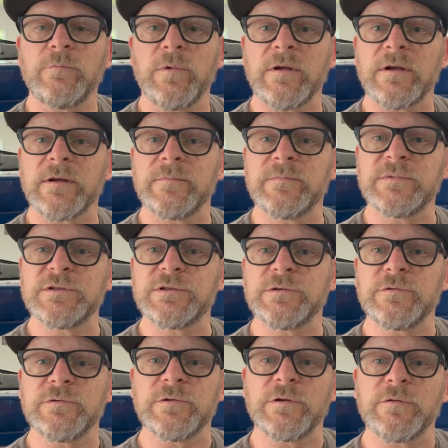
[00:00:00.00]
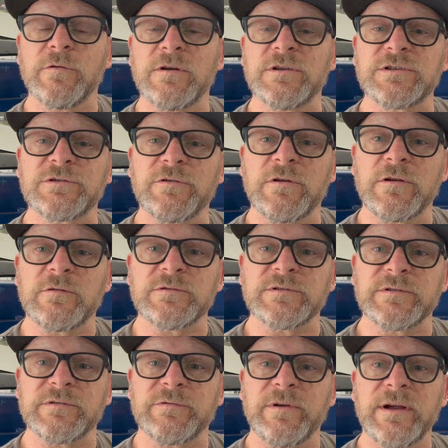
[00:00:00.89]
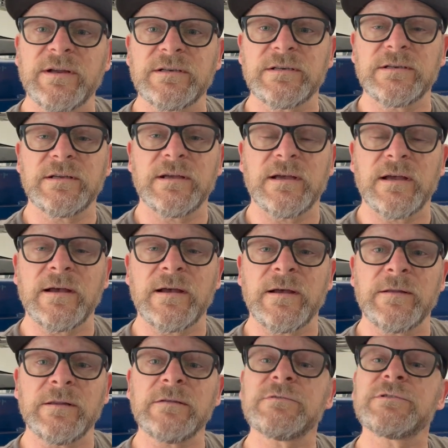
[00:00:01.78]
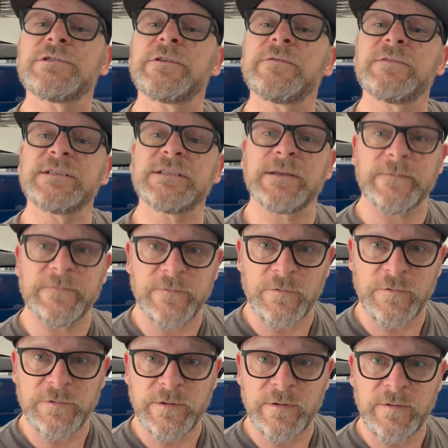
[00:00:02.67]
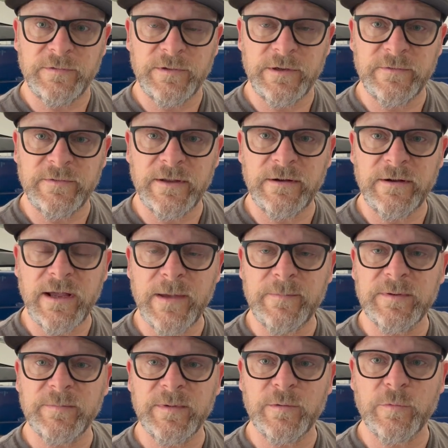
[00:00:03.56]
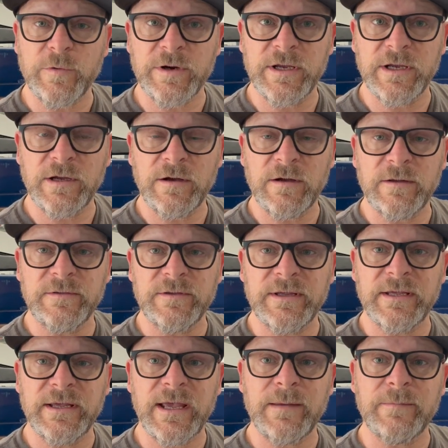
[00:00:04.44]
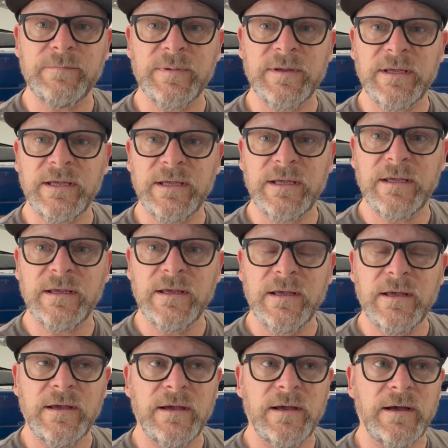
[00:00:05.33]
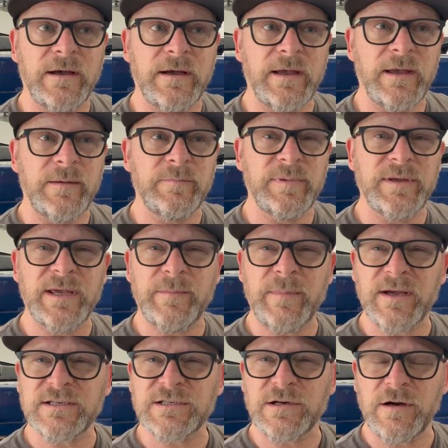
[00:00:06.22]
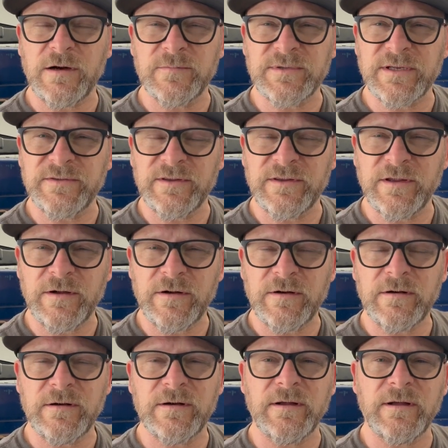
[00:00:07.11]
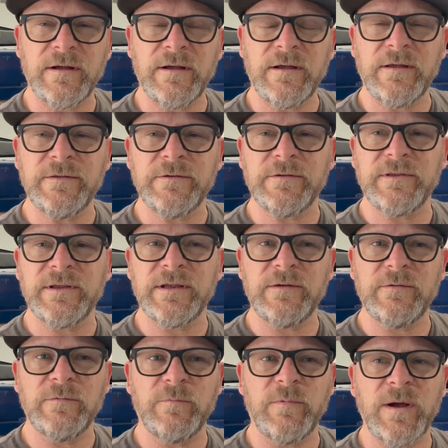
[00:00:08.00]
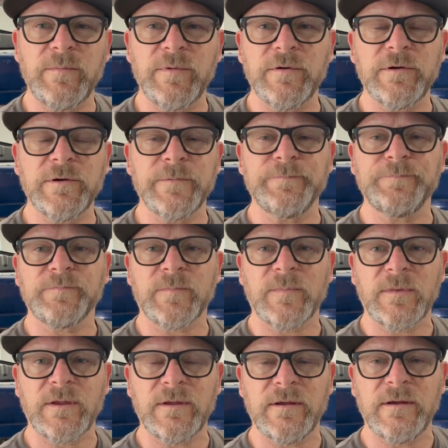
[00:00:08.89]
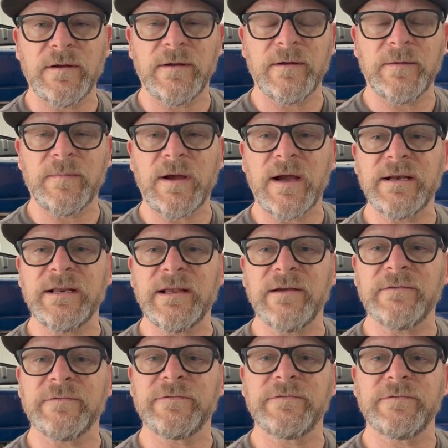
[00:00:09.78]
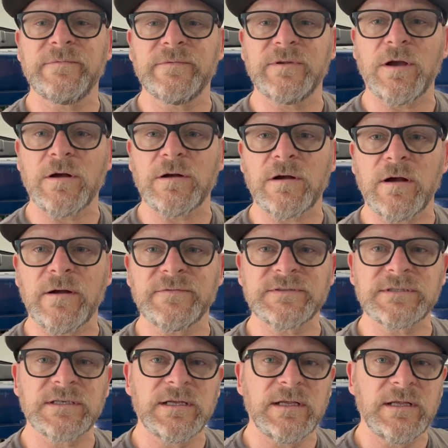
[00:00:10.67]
Welcome to Garage Chronicles with Grant. A little service tip for all you out there that happen to be working on the Empi HPMX carbs. I think they are. They're the Weber IDF knockoffs